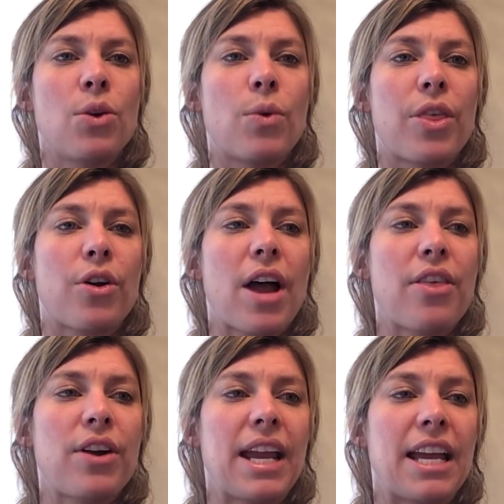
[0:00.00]
With her
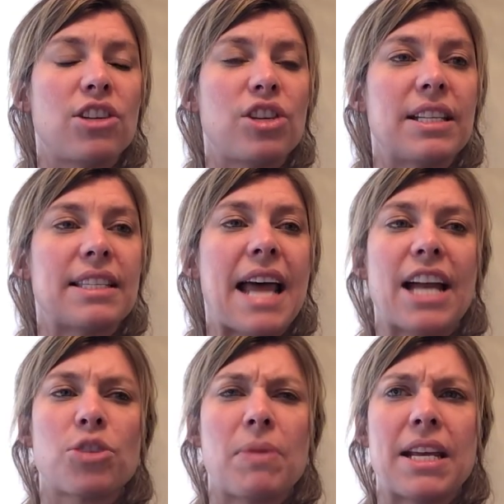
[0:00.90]
other hand, she
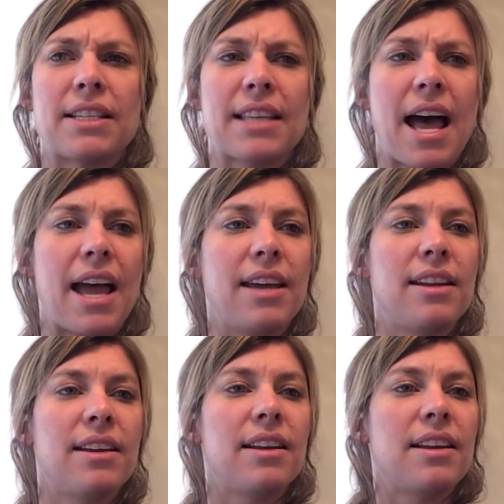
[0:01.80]
snatched me inside.
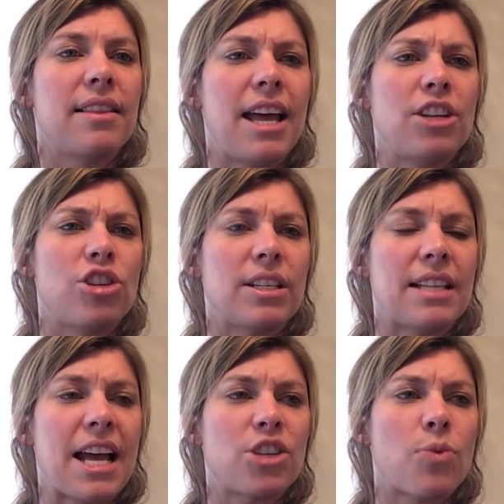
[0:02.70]
Then she
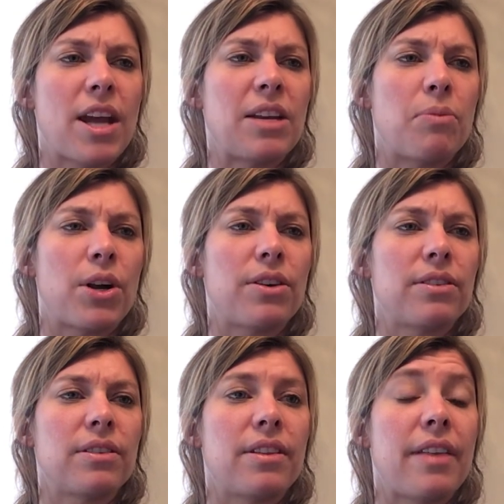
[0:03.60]
snatched Running Bird.
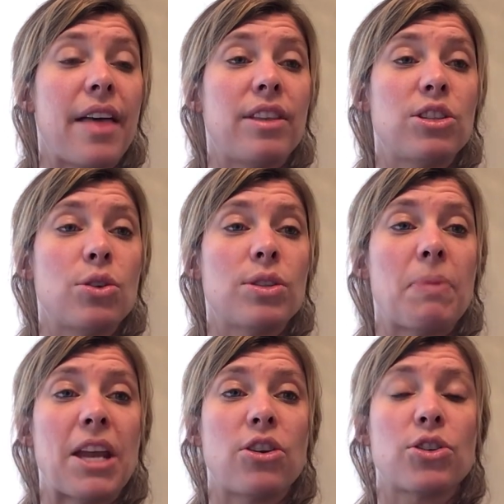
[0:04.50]
Then the 2
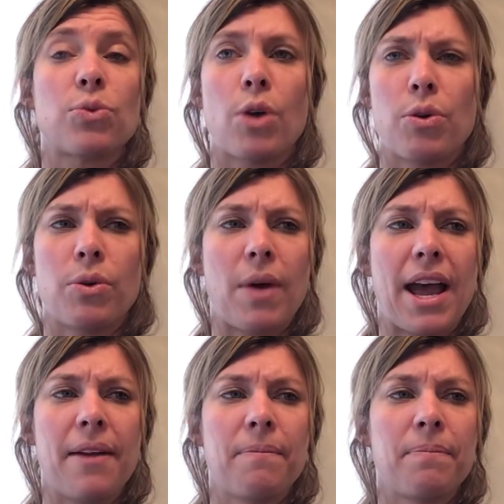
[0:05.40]
Spaniards rode away.